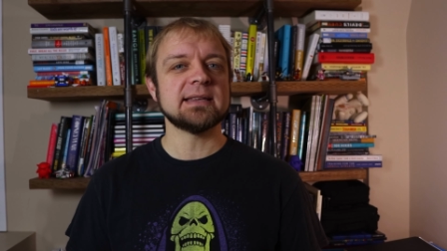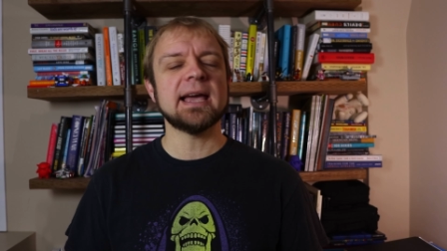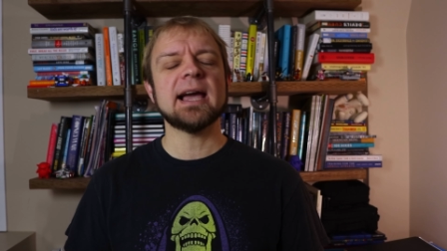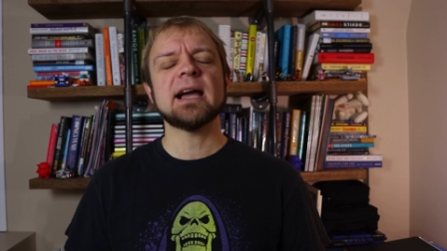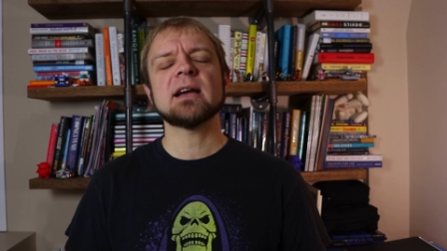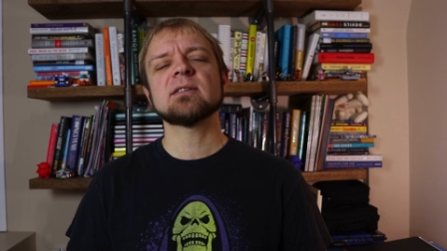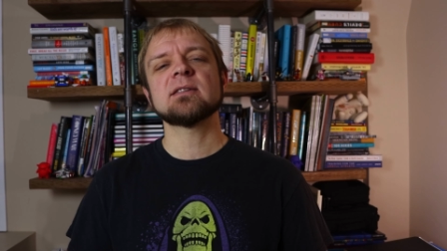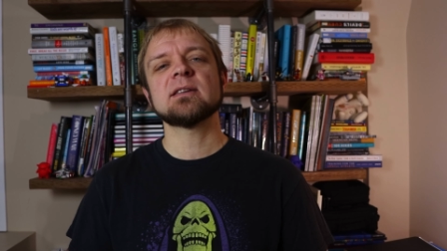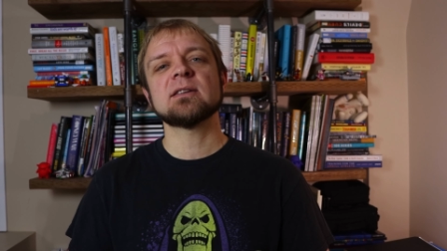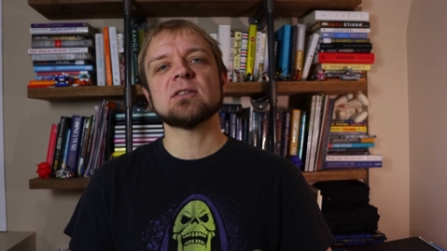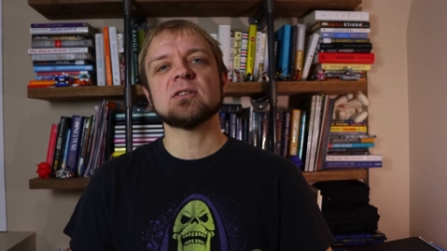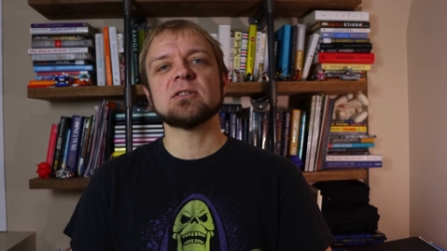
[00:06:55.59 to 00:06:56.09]
the
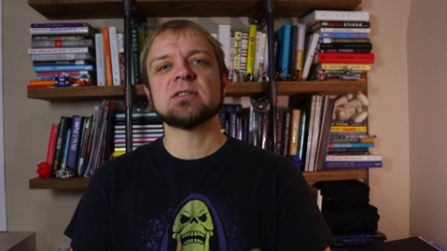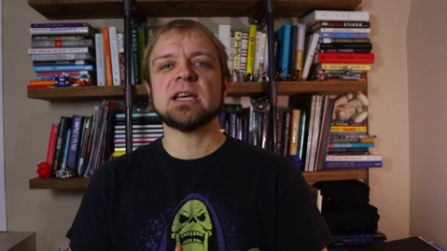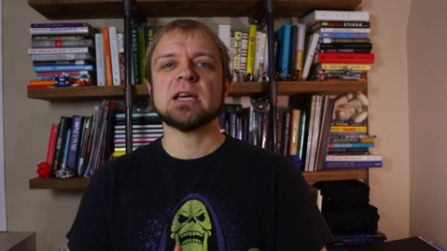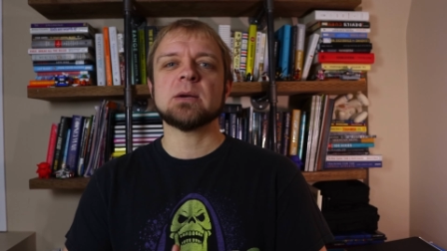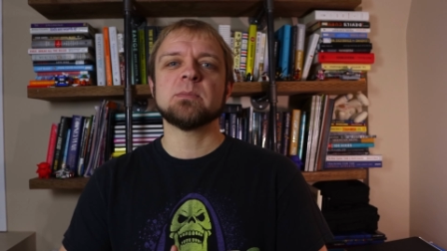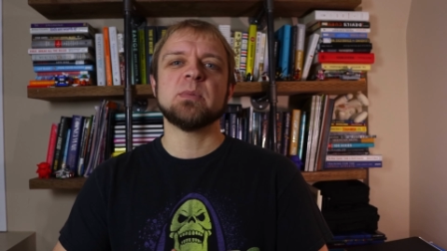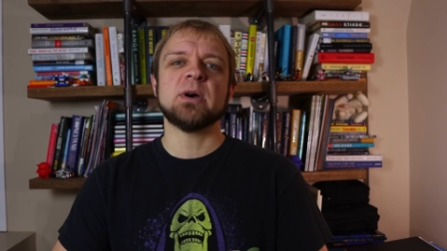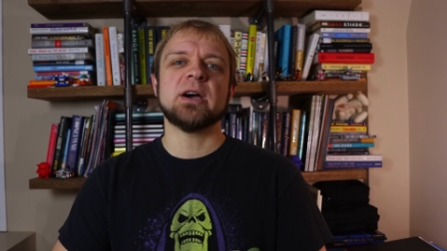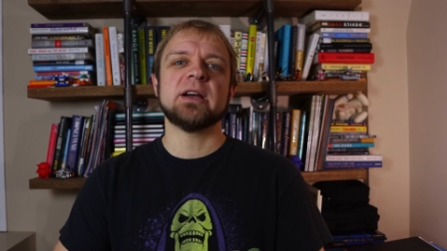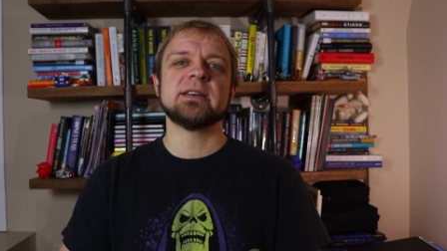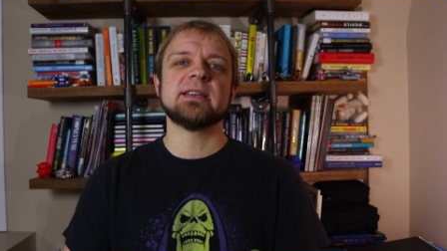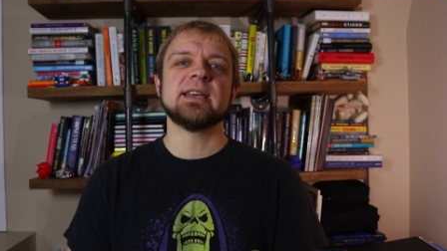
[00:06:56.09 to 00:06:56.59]
Accidental Tech
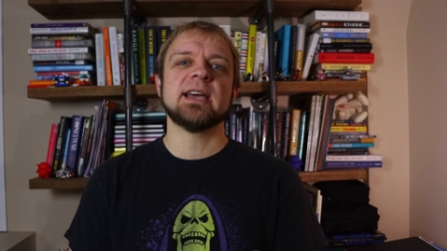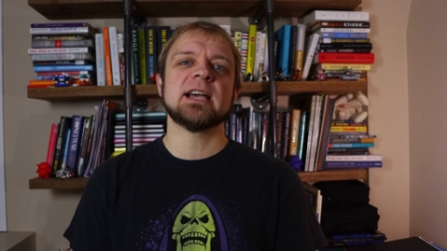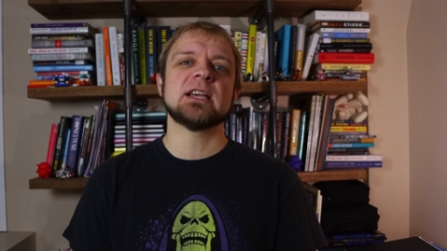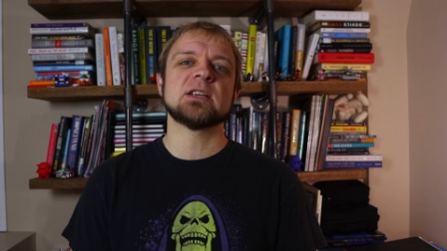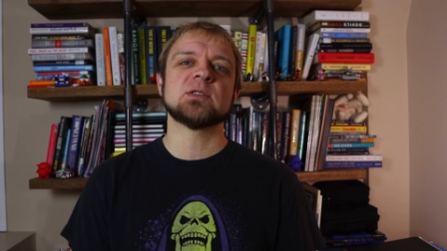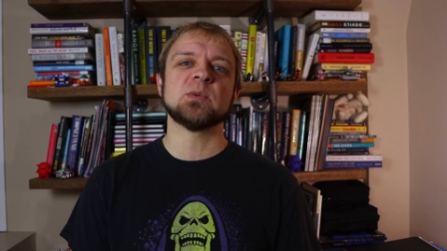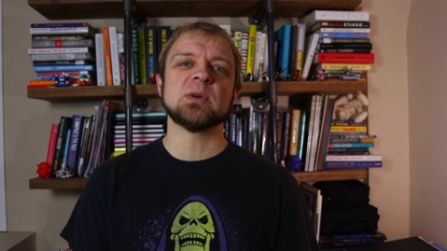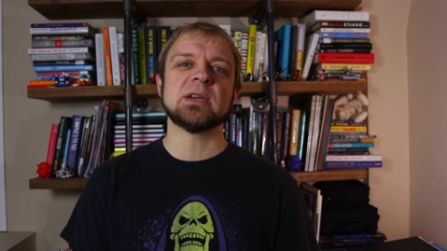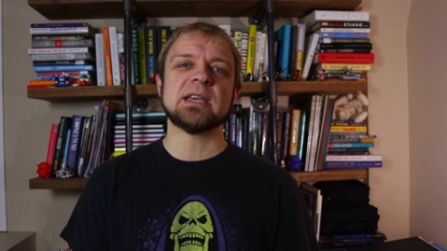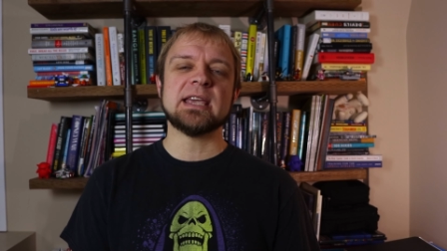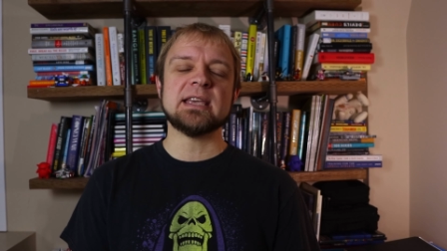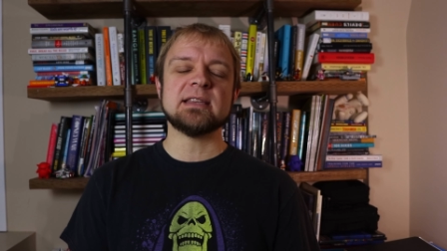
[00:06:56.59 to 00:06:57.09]
Podcast,
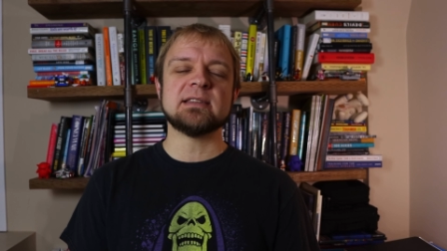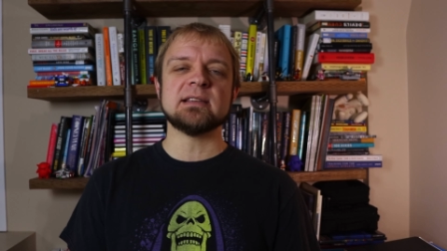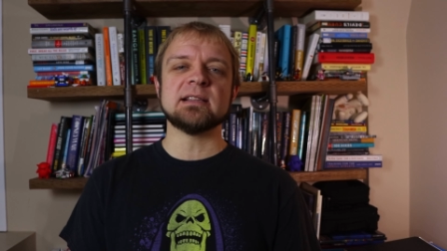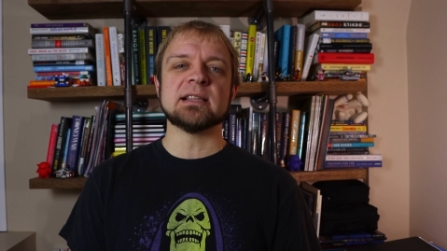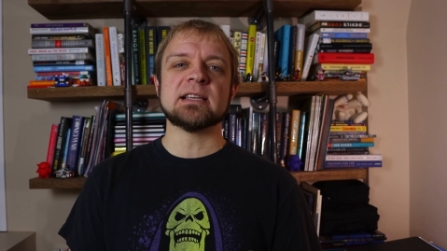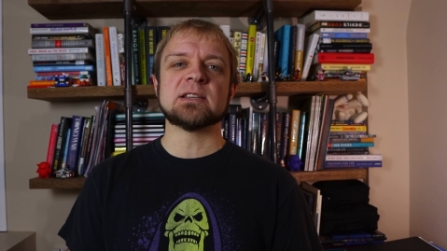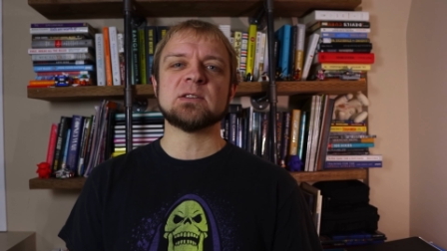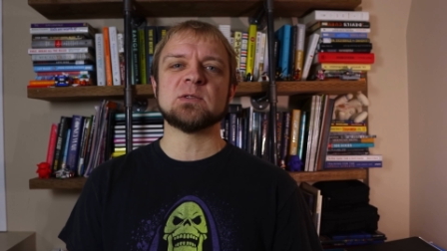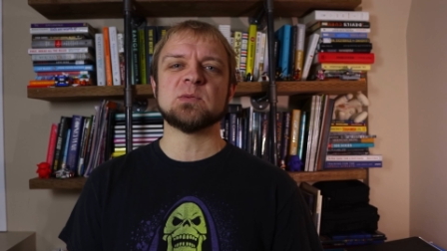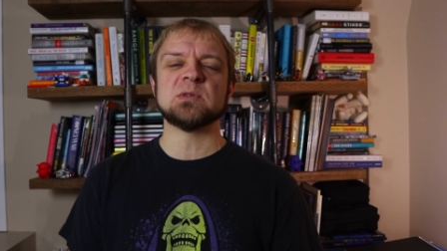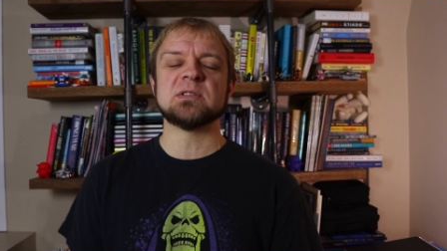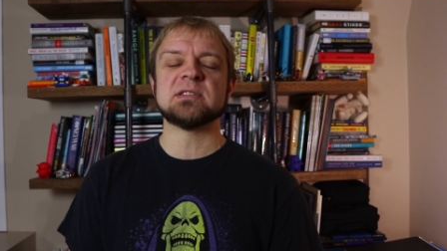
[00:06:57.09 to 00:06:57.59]
where Casey
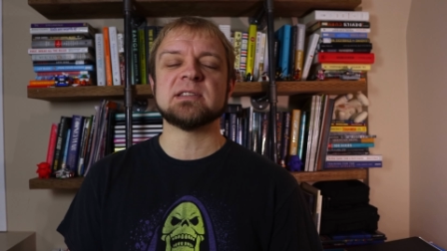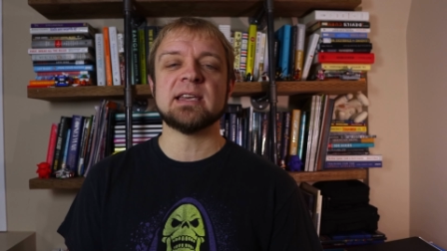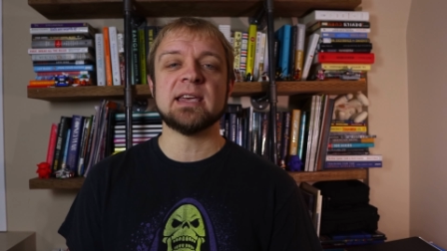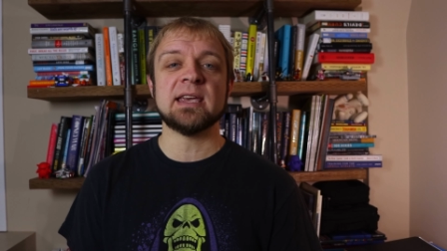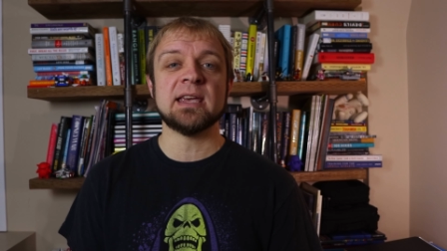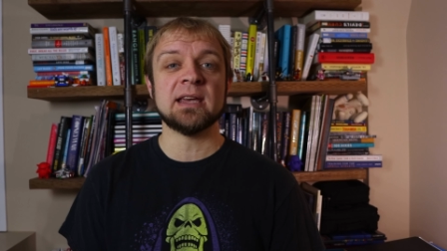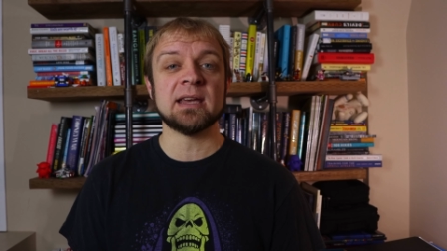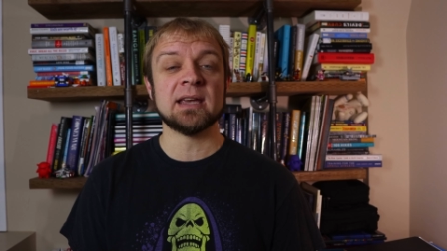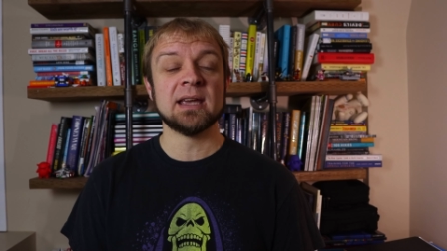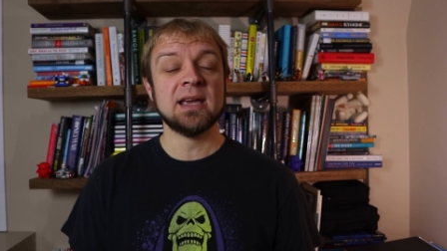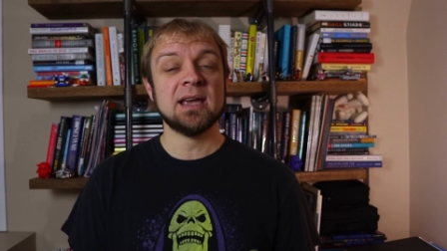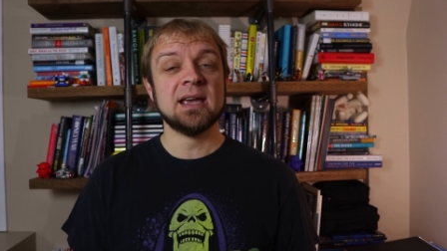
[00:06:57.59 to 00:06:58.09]
Liss was
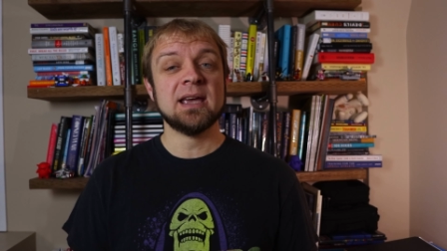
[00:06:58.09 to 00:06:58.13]
saying